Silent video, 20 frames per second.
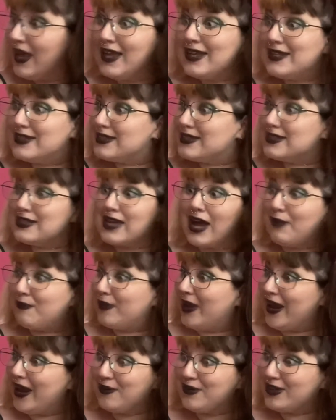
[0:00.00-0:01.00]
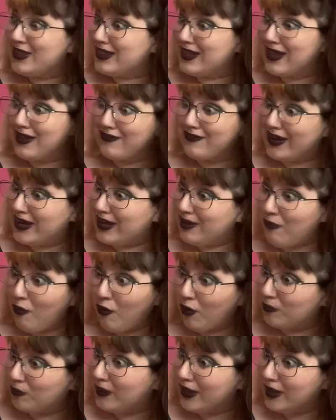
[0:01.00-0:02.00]
It's not made with love
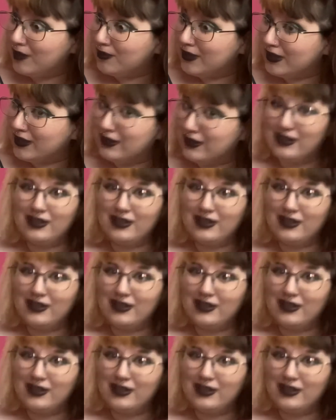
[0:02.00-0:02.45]
anymore, baby.